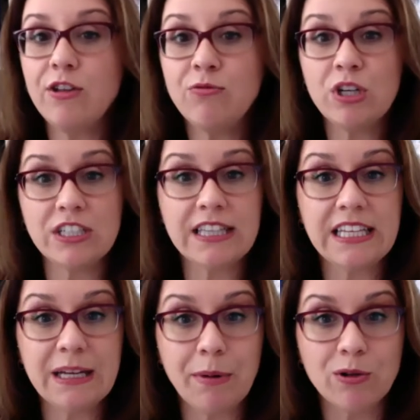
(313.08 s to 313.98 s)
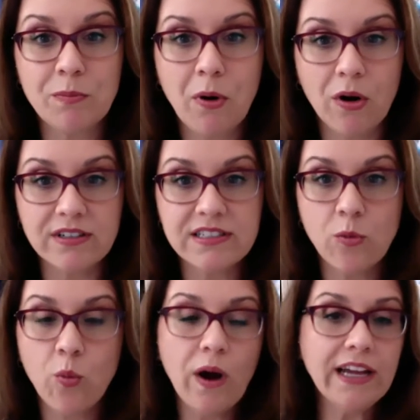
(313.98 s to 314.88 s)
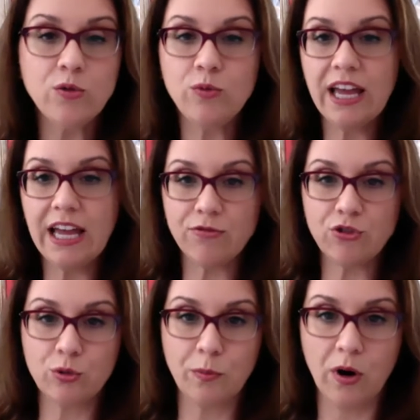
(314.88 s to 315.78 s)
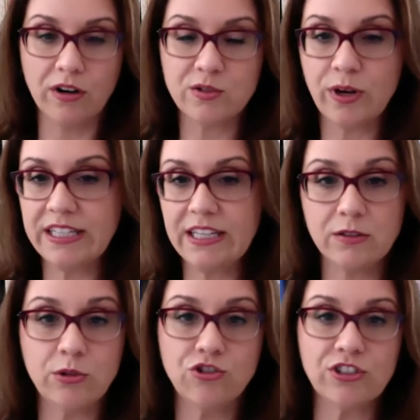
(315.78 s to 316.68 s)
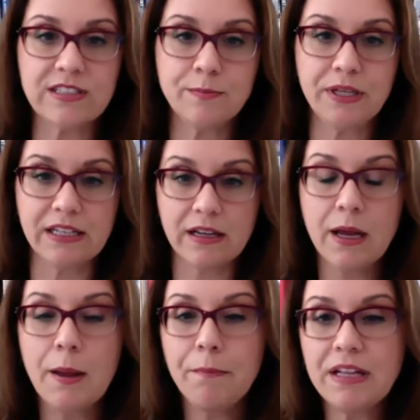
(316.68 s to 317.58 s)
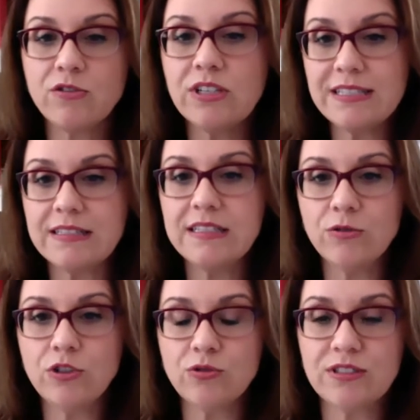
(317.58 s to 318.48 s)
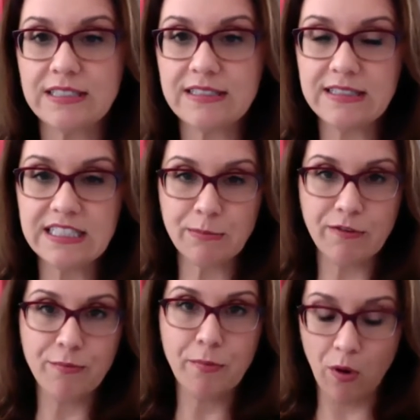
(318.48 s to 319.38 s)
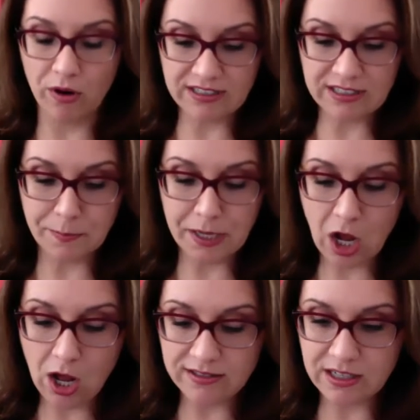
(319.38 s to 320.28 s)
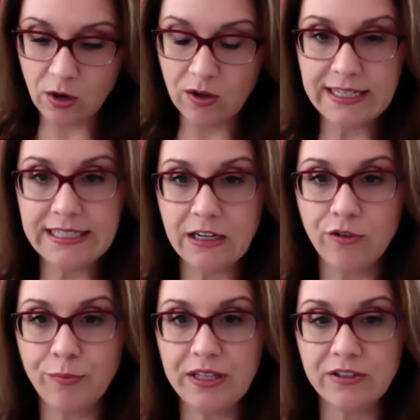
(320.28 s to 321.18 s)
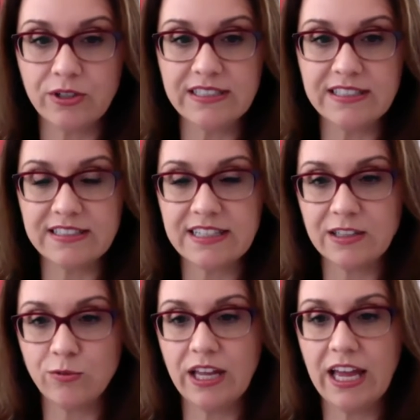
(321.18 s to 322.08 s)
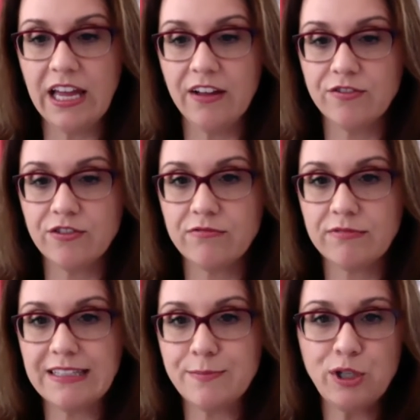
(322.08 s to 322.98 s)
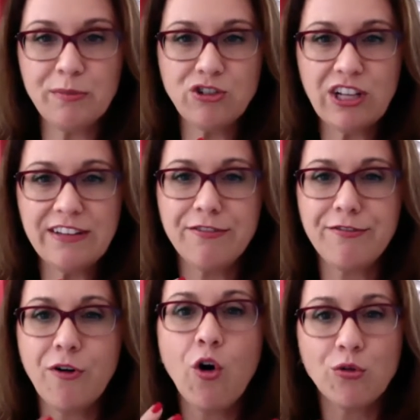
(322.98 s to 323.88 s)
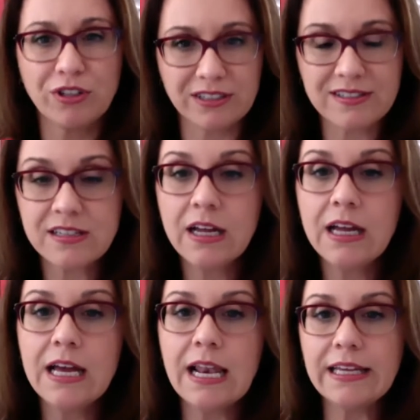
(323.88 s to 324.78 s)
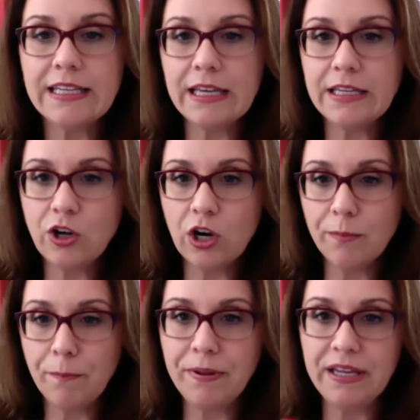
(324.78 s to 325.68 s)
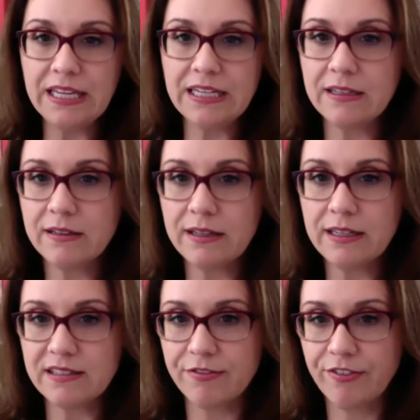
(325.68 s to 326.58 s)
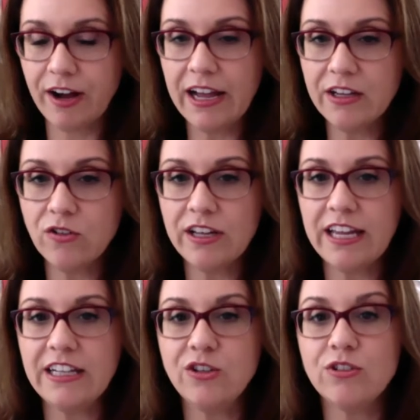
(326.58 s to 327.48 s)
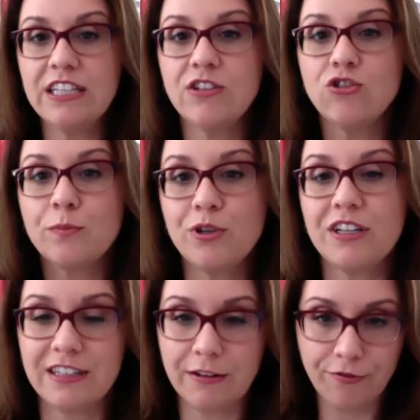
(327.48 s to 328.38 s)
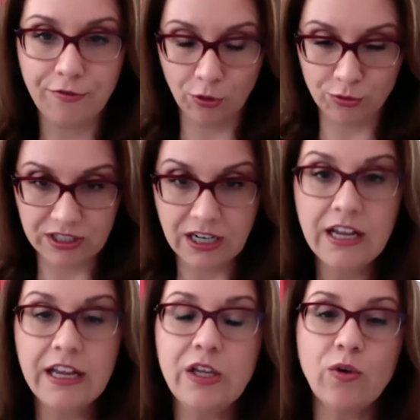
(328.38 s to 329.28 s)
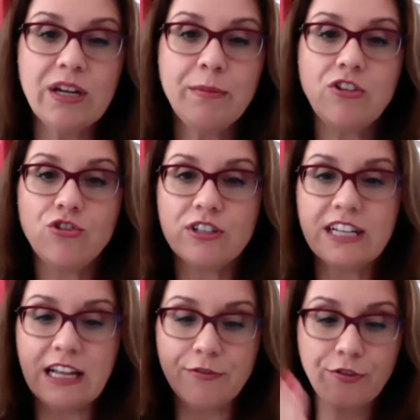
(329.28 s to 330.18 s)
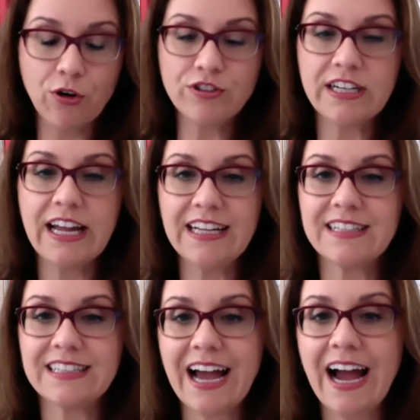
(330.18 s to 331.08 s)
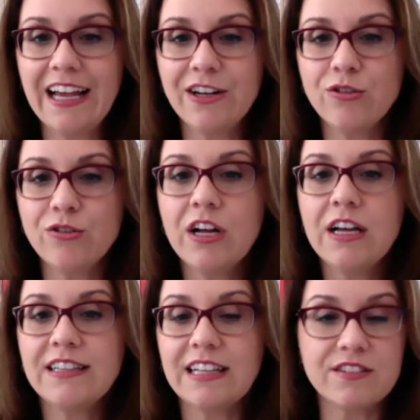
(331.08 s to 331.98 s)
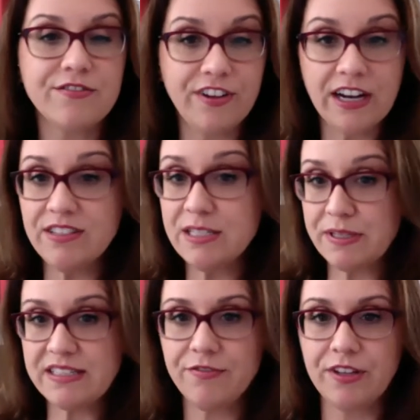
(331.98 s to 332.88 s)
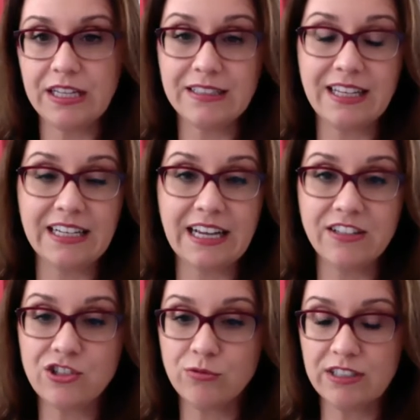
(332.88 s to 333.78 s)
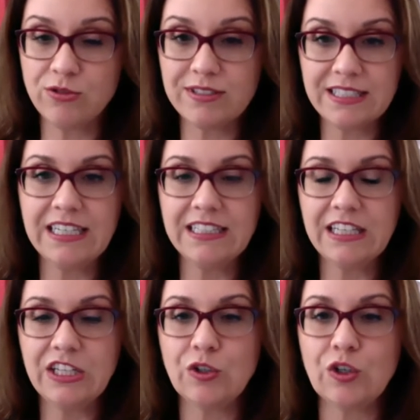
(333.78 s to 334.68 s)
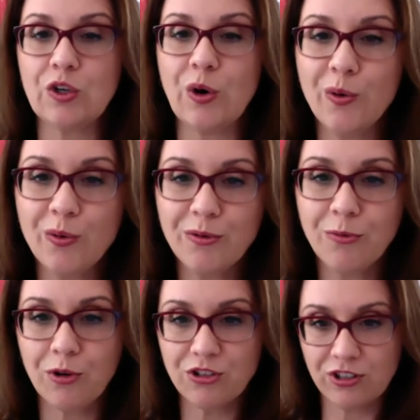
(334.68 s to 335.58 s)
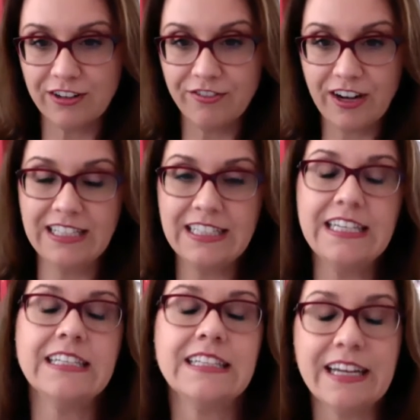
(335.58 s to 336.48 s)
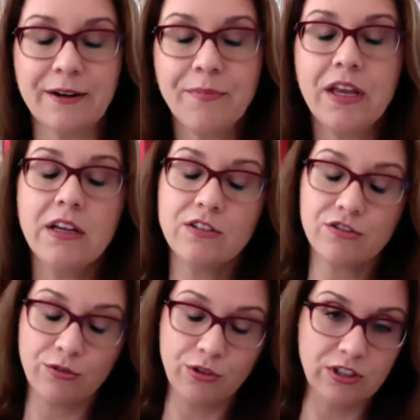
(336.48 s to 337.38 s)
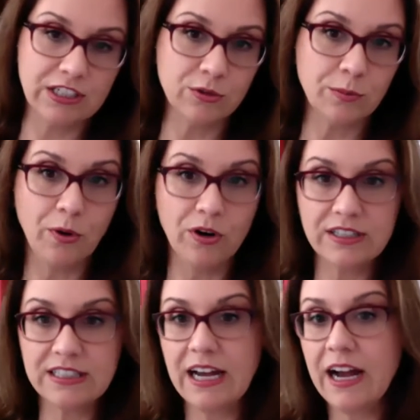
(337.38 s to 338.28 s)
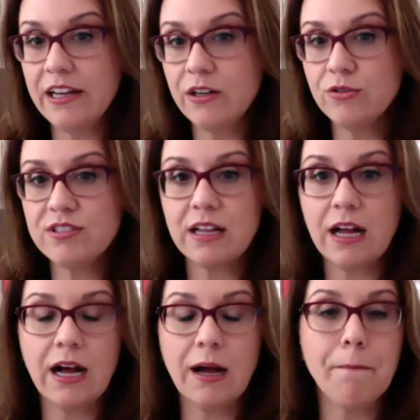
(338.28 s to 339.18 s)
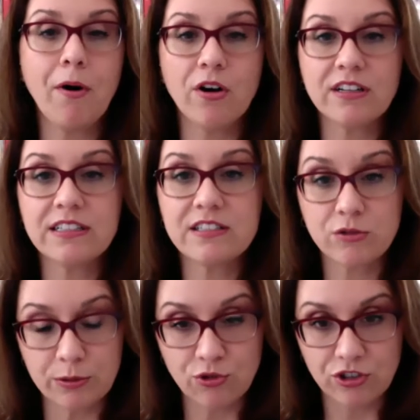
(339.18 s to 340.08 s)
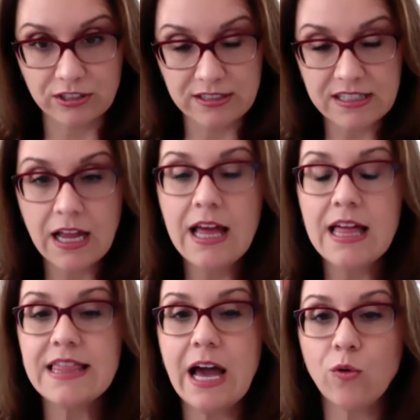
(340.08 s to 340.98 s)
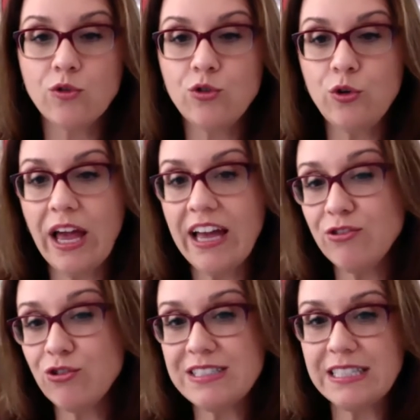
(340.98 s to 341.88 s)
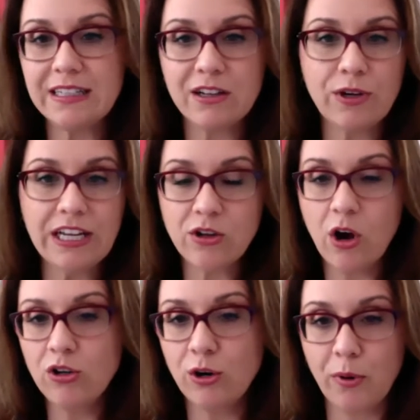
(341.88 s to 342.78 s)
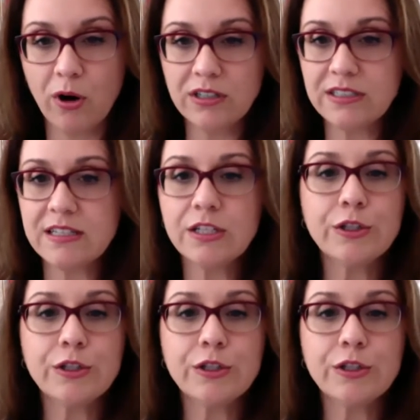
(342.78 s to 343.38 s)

You were going to think about boards. Why do we have to do boards? Why can't we just pin? Pinterest still uses the system of boards because the whole idea of Pinterest is that we have, it's pretty much like folders. Like your pin is a file and you need to put it in a folder. You want to make sure that that folder has a title that's very specific, that as soon as you see it, you know what you're going to find in there. So you're going to do board titles, board descriptions. Now, do you have to sit and create all your boards?